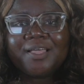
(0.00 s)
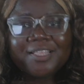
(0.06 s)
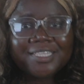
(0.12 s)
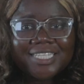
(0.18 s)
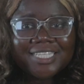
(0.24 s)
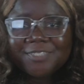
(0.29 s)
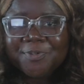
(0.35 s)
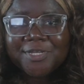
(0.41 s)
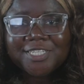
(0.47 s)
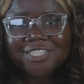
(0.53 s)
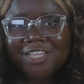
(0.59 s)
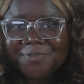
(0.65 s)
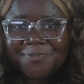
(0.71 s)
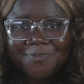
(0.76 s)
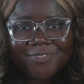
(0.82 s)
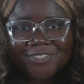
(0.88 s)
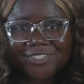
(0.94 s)
this brings
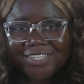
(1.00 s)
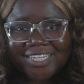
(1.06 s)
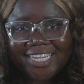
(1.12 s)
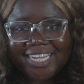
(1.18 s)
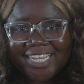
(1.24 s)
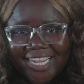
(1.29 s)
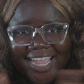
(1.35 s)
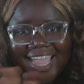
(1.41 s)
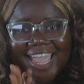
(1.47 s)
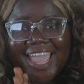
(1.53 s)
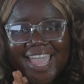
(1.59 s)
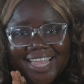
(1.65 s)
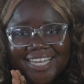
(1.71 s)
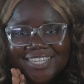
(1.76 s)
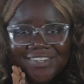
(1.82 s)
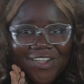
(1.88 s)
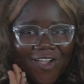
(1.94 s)
us to the
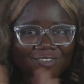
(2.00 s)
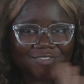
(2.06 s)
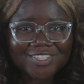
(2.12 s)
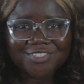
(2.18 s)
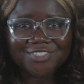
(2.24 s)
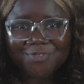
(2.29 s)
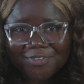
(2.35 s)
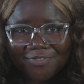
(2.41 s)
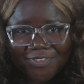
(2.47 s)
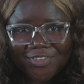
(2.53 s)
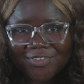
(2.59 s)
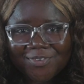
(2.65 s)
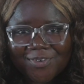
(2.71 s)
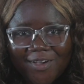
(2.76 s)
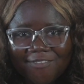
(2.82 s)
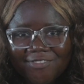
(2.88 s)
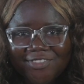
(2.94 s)
end of this
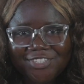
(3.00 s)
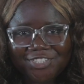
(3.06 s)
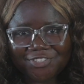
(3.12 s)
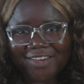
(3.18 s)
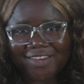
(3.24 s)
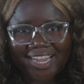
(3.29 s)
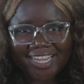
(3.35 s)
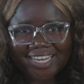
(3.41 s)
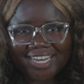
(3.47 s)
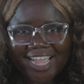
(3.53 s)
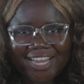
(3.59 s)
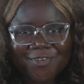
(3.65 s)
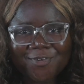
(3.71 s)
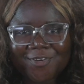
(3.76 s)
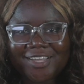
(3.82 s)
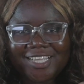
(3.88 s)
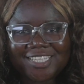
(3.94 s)
review of the trade. I
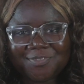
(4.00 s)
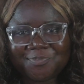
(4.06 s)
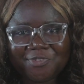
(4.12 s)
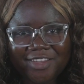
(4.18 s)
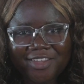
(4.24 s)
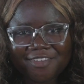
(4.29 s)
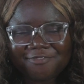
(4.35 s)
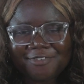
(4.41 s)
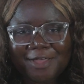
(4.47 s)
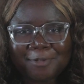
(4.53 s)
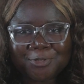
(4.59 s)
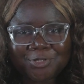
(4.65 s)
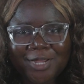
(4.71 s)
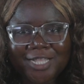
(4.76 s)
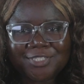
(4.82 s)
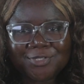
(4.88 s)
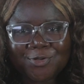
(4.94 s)
know it's brief. I'm
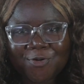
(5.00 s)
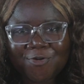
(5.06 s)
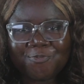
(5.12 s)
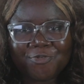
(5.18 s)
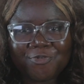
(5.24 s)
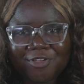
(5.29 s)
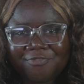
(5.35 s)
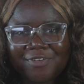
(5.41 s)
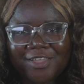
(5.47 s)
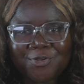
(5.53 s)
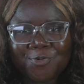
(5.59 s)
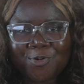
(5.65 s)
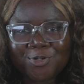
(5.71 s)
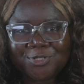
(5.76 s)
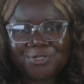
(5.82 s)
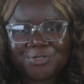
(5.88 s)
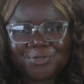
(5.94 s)
trying to go brief. I don't
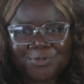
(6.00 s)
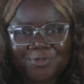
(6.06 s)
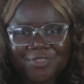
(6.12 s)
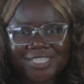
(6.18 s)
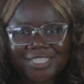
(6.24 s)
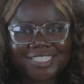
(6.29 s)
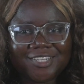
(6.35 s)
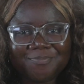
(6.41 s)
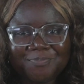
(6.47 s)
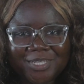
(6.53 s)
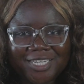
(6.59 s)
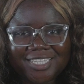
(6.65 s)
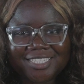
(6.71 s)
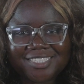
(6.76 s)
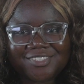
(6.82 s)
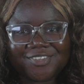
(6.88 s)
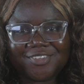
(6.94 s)
want to do 30
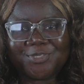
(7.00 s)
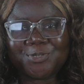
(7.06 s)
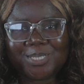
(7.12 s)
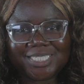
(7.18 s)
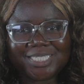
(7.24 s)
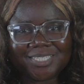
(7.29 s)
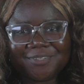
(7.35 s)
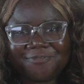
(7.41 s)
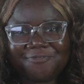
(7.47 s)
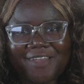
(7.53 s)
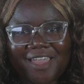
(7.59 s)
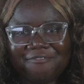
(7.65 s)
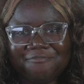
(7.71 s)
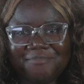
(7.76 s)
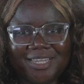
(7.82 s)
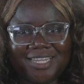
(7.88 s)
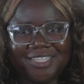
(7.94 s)
minutes or
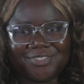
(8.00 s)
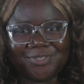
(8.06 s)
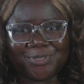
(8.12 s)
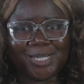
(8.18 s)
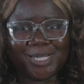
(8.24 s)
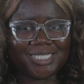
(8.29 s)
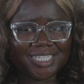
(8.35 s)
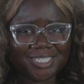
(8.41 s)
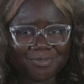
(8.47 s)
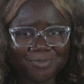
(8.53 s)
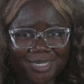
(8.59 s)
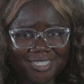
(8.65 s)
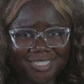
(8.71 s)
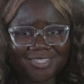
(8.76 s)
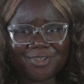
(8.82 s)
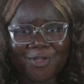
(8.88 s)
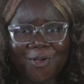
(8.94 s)
25 minutes or 26
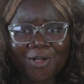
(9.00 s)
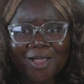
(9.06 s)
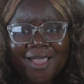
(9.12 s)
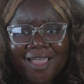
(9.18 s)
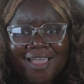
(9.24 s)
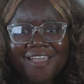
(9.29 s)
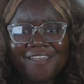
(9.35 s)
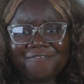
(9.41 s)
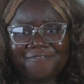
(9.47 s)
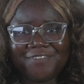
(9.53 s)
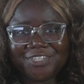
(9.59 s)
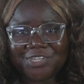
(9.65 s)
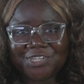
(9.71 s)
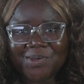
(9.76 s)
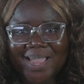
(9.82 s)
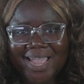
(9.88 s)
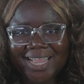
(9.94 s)
minutes long
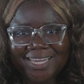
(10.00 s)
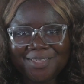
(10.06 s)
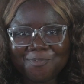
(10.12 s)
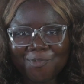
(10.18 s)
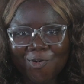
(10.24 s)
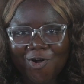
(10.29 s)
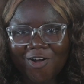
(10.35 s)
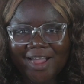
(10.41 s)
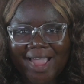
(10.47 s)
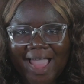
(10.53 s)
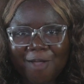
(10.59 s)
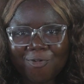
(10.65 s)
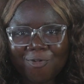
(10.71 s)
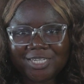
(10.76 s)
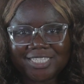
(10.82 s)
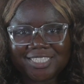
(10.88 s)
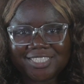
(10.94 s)
video anymore. I
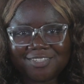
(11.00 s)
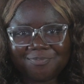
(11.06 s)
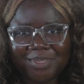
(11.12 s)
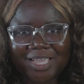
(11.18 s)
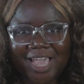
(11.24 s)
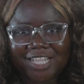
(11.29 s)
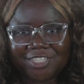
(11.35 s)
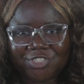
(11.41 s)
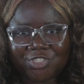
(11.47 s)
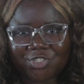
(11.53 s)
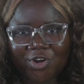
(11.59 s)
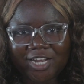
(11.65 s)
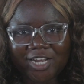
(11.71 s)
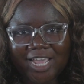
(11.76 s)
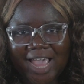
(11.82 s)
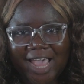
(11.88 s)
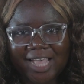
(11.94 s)
want this to be as
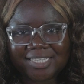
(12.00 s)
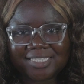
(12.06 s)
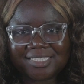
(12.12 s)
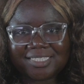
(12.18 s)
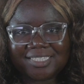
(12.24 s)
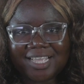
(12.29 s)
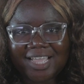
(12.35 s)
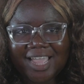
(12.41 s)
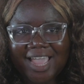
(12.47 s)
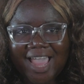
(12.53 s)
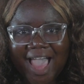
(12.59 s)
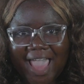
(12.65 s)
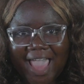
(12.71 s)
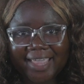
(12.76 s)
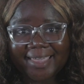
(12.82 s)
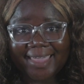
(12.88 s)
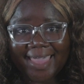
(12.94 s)
short as
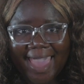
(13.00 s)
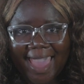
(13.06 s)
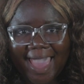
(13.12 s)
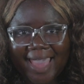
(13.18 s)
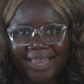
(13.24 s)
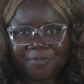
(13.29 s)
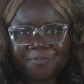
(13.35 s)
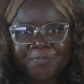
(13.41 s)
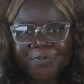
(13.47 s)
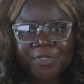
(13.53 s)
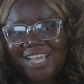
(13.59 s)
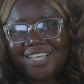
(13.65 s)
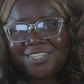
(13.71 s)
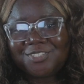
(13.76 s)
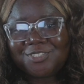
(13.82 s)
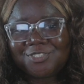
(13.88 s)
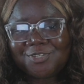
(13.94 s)
I can.
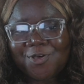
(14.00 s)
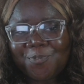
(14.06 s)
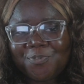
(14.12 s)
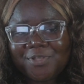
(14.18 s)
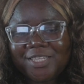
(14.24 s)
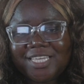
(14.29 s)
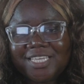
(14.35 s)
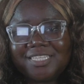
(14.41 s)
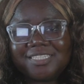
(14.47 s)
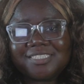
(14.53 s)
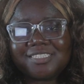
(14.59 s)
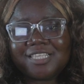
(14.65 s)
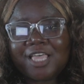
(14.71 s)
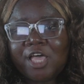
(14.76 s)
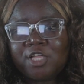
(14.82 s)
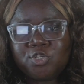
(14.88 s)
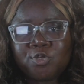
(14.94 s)
So
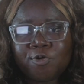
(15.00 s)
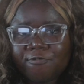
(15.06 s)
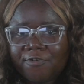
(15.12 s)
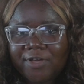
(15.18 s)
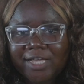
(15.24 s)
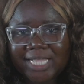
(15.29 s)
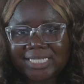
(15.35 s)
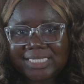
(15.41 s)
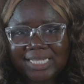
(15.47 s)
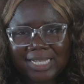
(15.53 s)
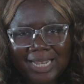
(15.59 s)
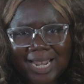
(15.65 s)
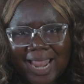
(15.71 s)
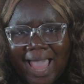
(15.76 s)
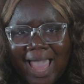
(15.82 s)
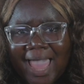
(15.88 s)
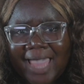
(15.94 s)
please don't forget to
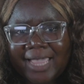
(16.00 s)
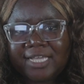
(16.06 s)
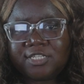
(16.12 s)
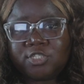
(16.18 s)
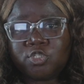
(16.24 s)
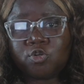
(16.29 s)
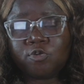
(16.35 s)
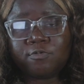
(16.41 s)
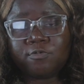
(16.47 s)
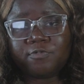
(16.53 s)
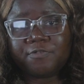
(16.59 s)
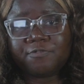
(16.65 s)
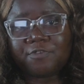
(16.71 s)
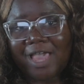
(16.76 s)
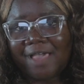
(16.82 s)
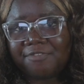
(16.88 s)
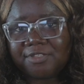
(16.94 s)
like. If
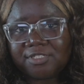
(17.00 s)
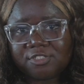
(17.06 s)
you haven't